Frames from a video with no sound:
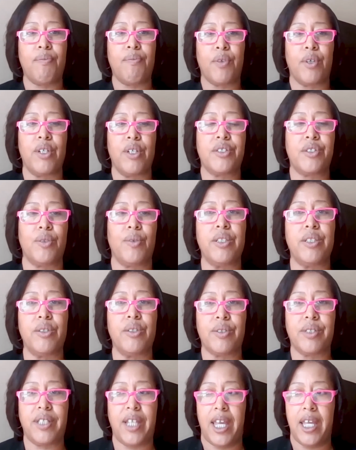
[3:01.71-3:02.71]
for us to
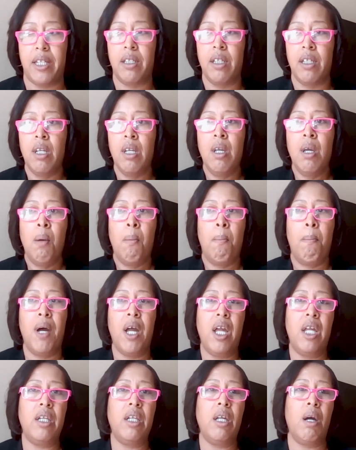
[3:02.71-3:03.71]
understand.
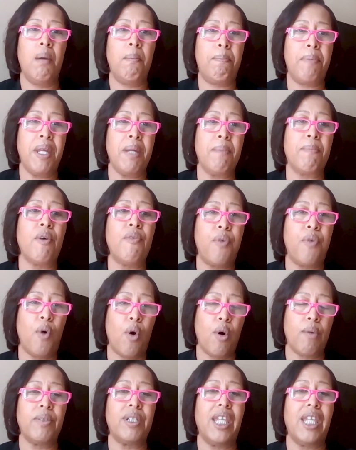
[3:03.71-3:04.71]
But people
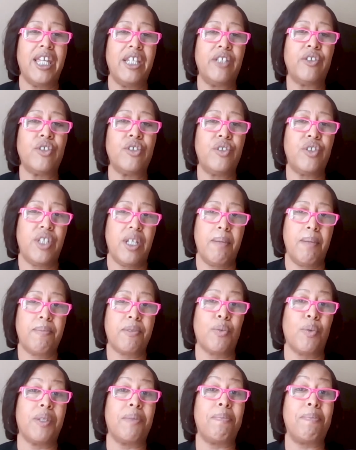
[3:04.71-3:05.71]
form
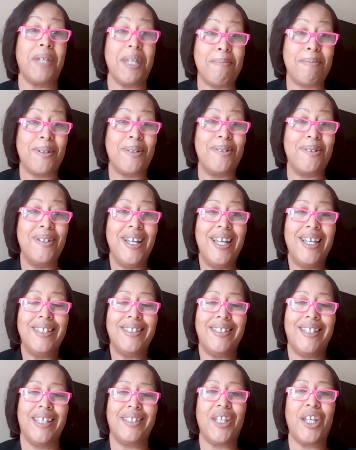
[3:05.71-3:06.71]
relationships with people
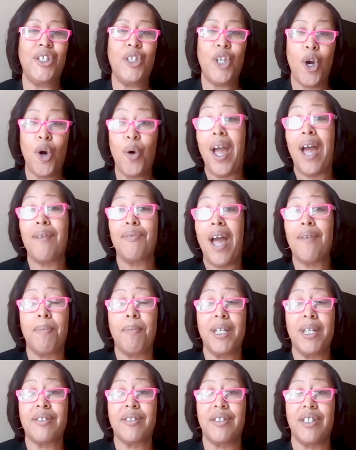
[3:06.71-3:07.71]
that they know have their
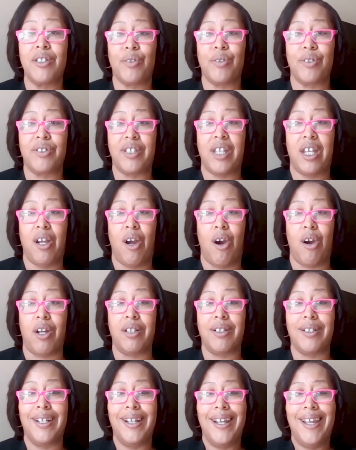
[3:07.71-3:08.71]
best interests at
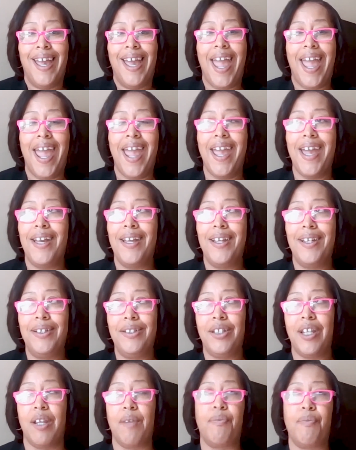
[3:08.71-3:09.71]
heart.
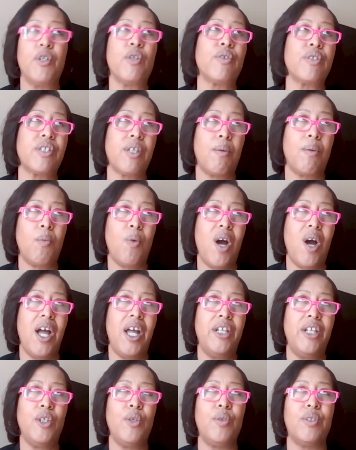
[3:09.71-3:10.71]
And if you're
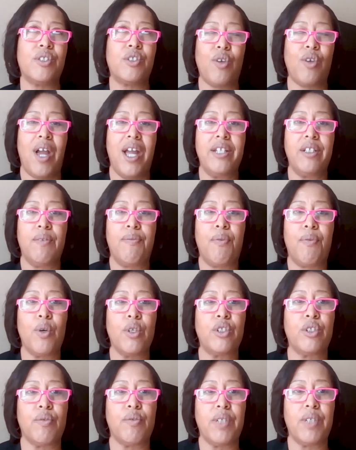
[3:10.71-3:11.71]
someone who is trying to
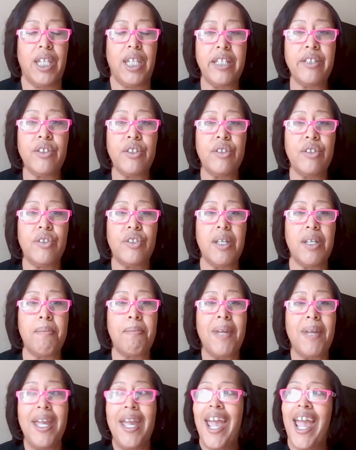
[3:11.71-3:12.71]
forge a
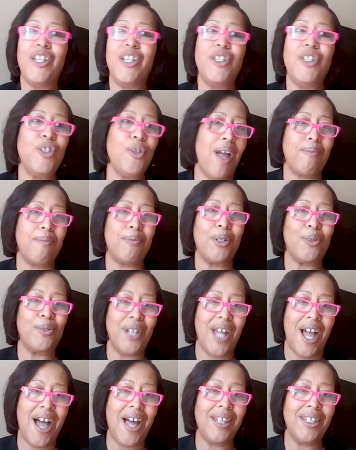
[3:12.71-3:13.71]
relationship and you have no
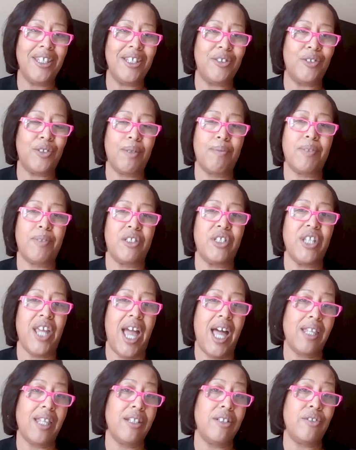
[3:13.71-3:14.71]
knowledge of the
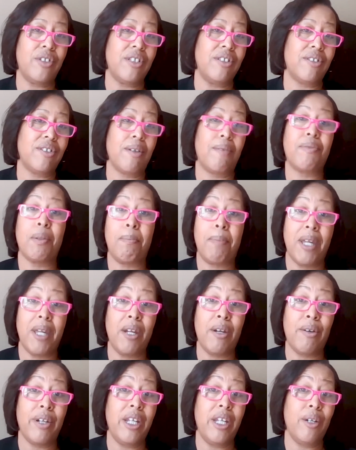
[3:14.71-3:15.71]
challenges, of the
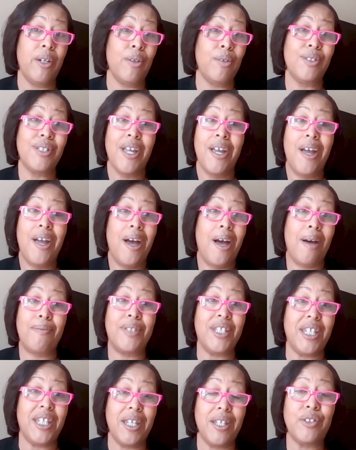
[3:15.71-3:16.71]
barriers, of
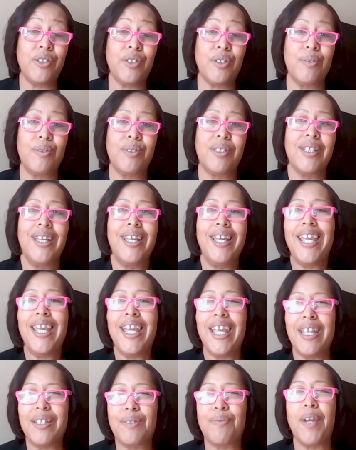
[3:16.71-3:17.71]
the issues,
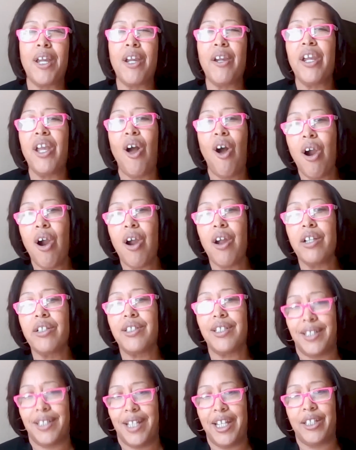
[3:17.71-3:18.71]
it's very hard
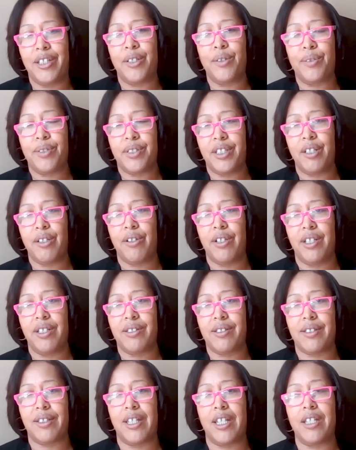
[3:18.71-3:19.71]
to take you
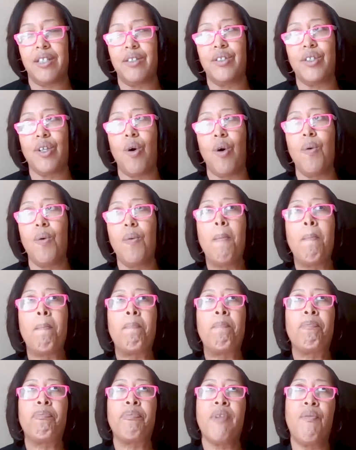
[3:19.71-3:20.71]
seriously. So,
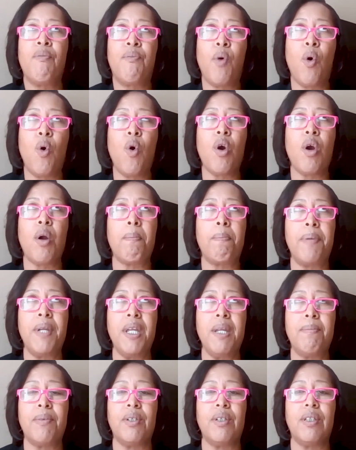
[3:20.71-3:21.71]
for
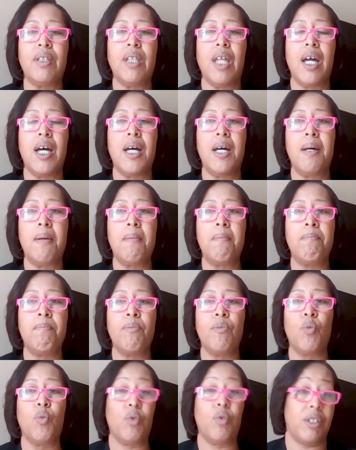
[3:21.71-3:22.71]
people,
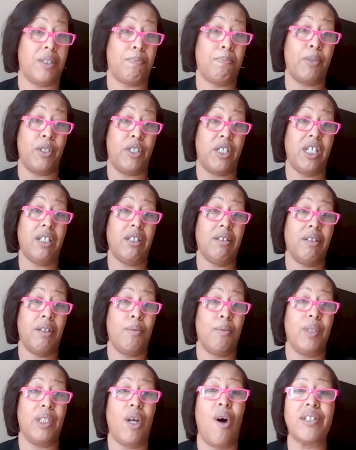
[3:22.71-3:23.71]
is particularly
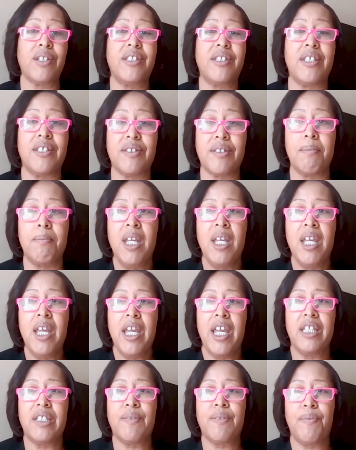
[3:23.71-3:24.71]
with autism,
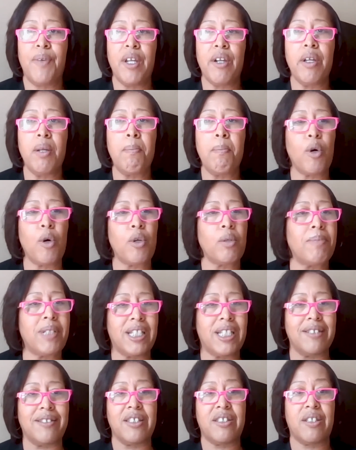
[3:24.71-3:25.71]
it's very important
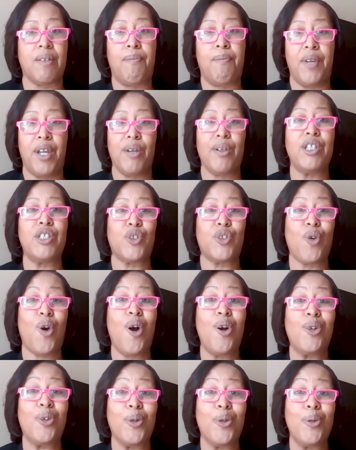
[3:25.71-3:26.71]
because that's a very
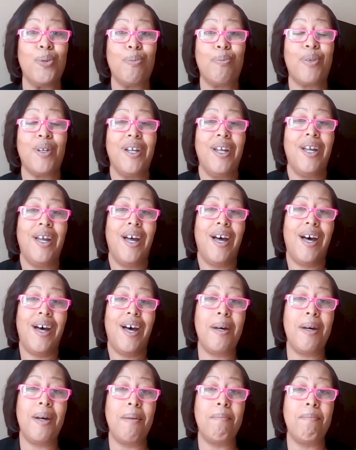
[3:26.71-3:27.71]
strong group
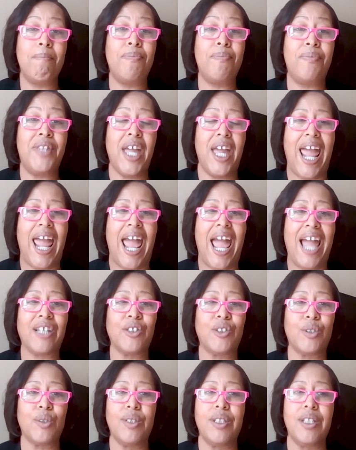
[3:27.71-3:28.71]
that
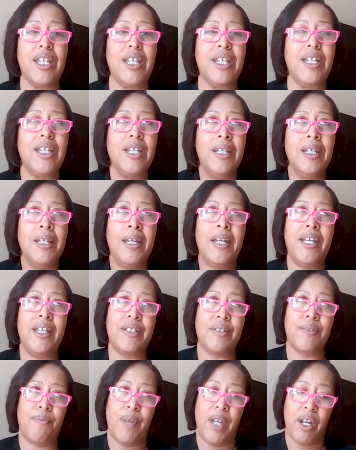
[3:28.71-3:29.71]
actually
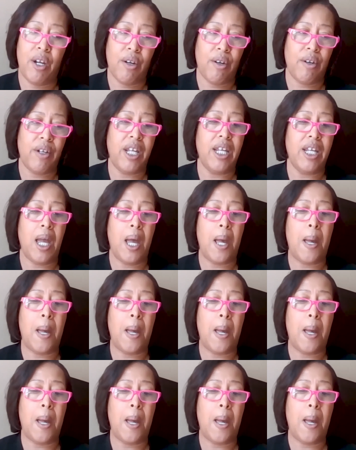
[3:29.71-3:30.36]
is very